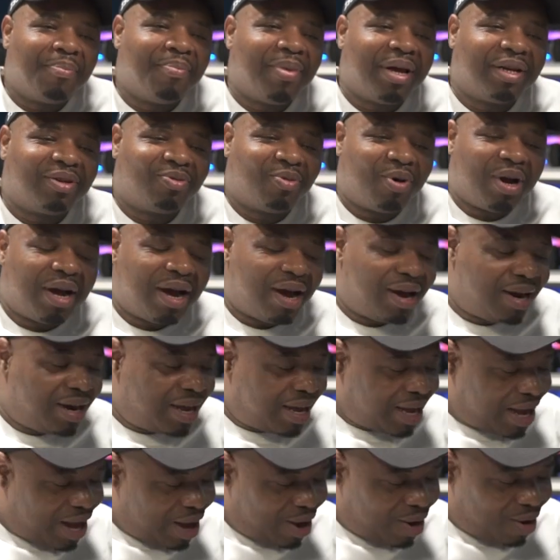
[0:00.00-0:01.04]
I mess with
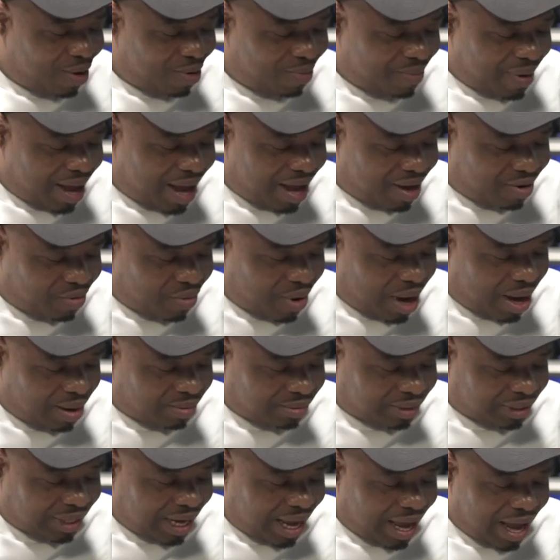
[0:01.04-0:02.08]
honeycomb, man. You know what I'm
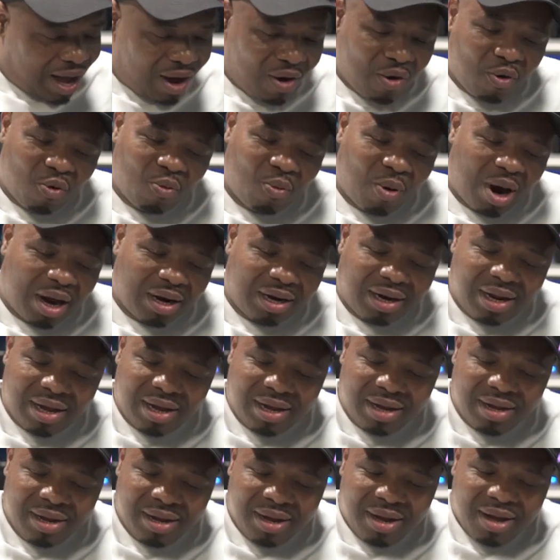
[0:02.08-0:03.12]
saying? I hope one
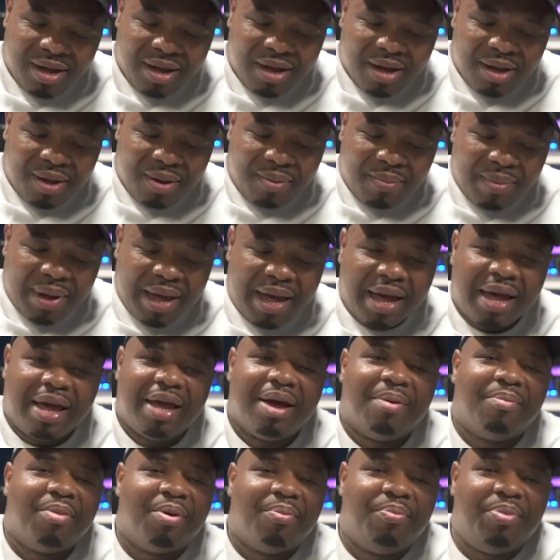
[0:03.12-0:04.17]
day,
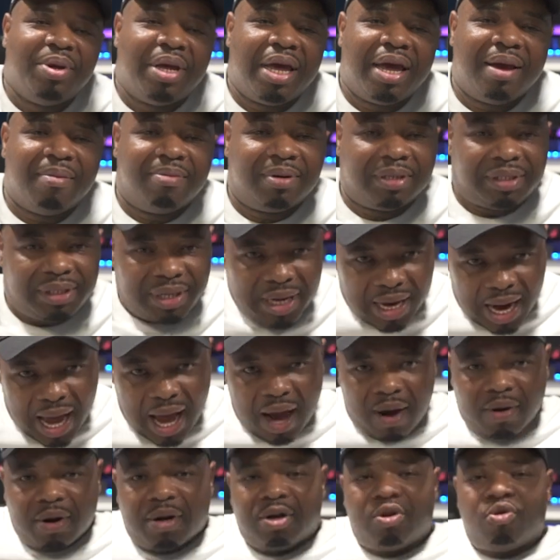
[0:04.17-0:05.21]
man, him will be able to sit
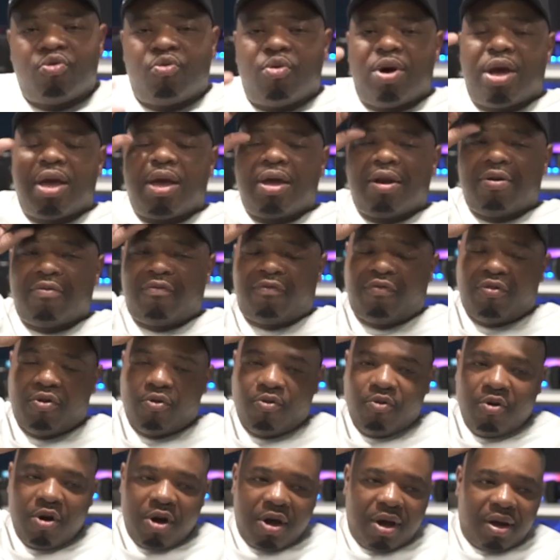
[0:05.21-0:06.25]
down and do an interview
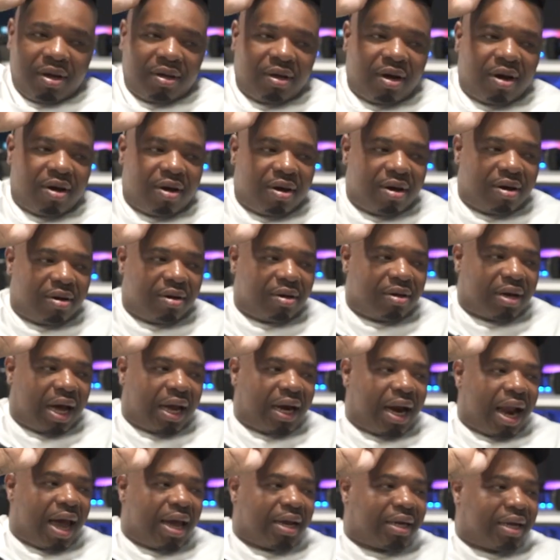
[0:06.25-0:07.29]
uh, I
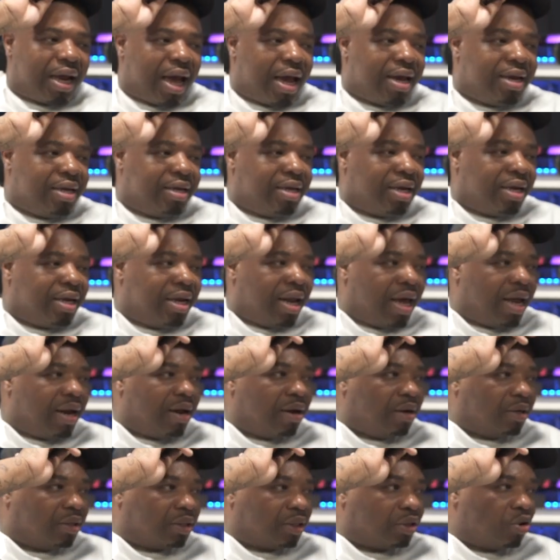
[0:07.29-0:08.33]
liked how he did that
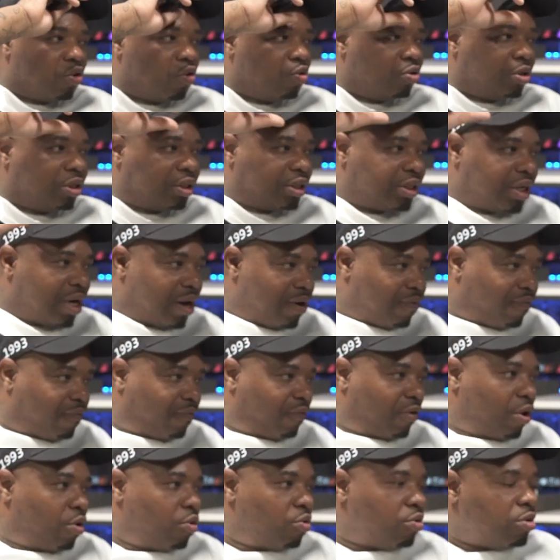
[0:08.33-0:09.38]
uh, Soulja Slim
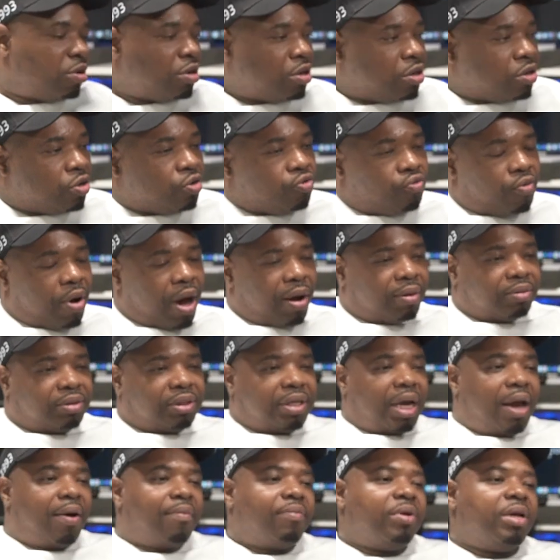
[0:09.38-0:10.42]
flow. You know what I'm
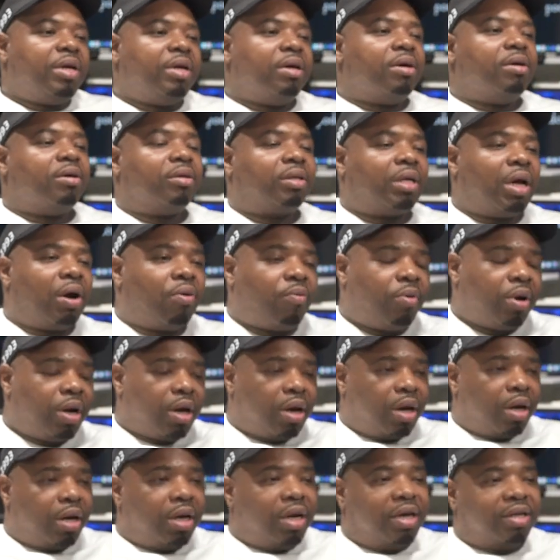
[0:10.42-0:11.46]
saying? When he hooked up with
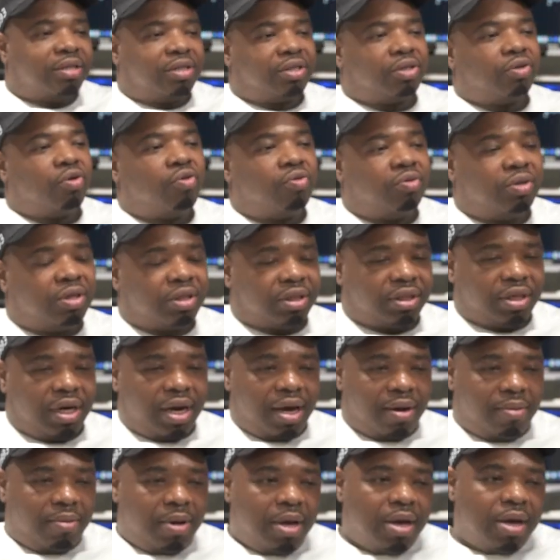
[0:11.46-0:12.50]
uh, Lil Soulja
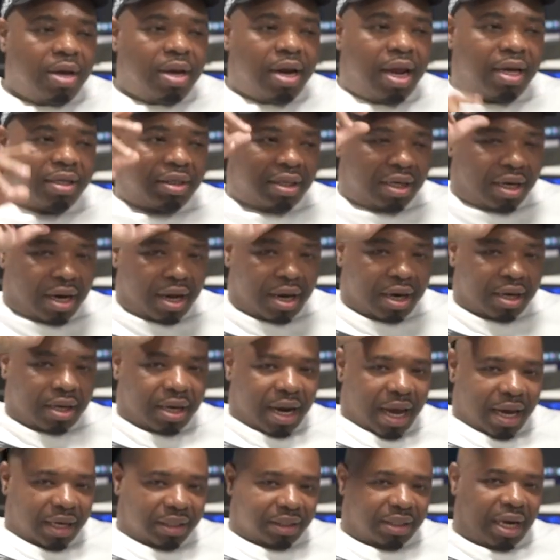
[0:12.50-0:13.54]
Slim. That's another
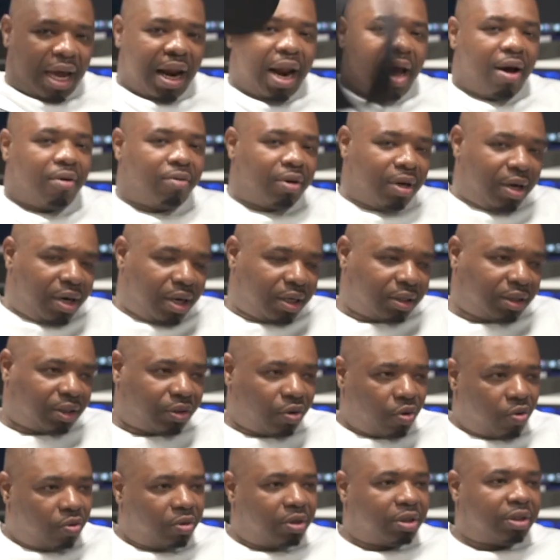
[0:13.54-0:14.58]
thing. Shout out to Lil
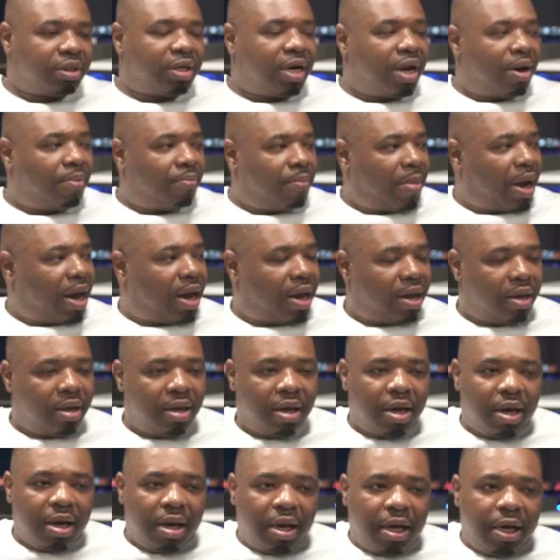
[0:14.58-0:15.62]
Soulja Slim, man.
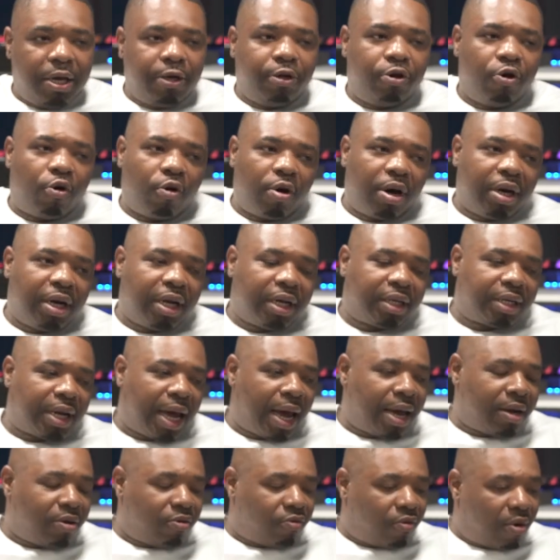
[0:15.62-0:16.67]
He doing the
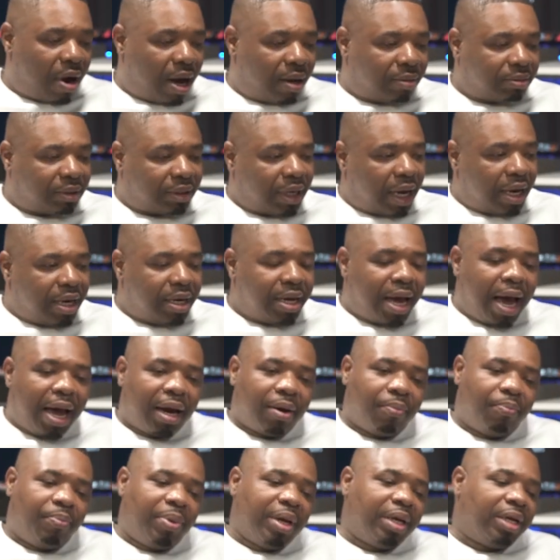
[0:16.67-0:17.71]
thing, you know what I'm saying? He got
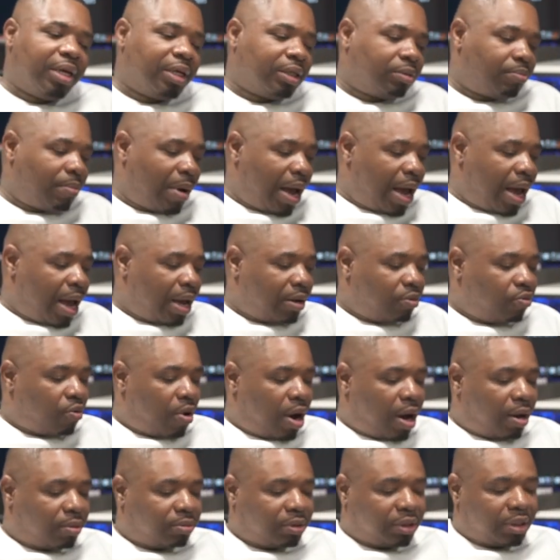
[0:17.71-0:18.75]
a business mind, you know
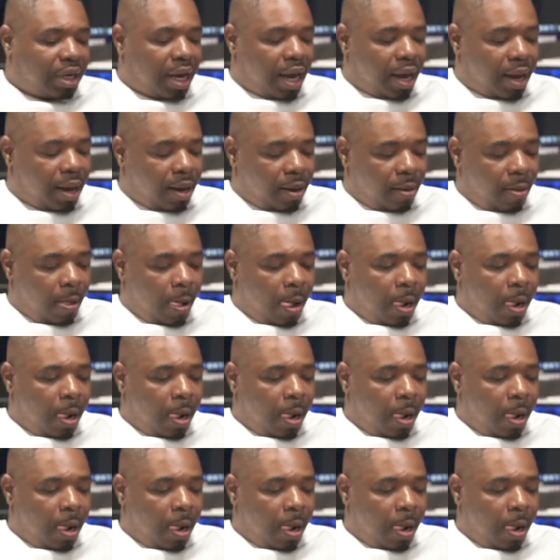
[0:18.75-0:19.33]
what I'm saying?